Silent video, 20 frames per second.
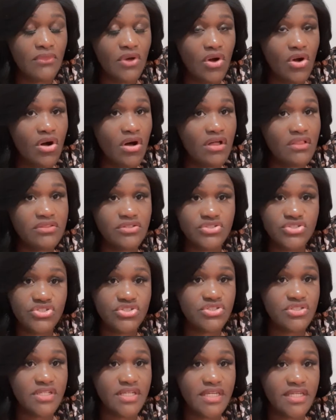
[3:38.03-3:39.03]
all the
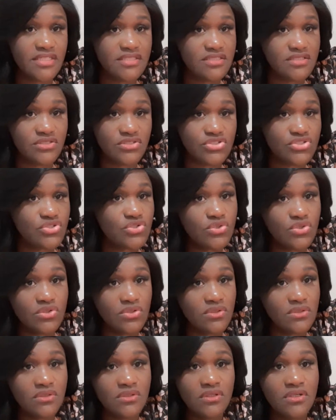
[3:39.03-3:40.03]
kids in the
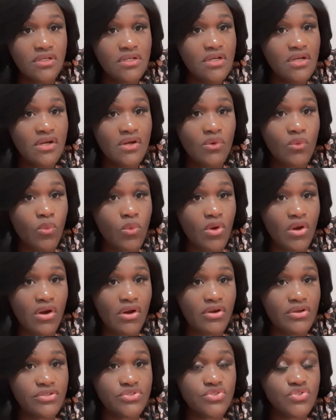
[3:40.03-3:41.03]
school
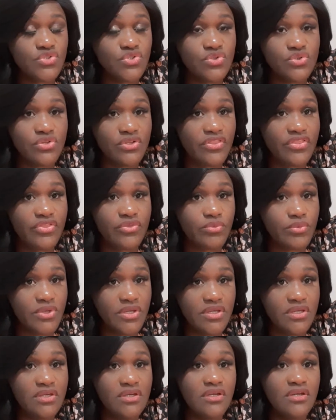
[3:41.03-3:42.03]
were 2 to
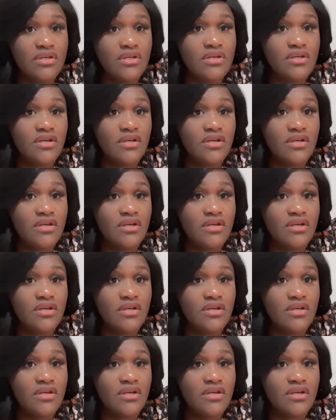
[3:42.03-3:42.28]
3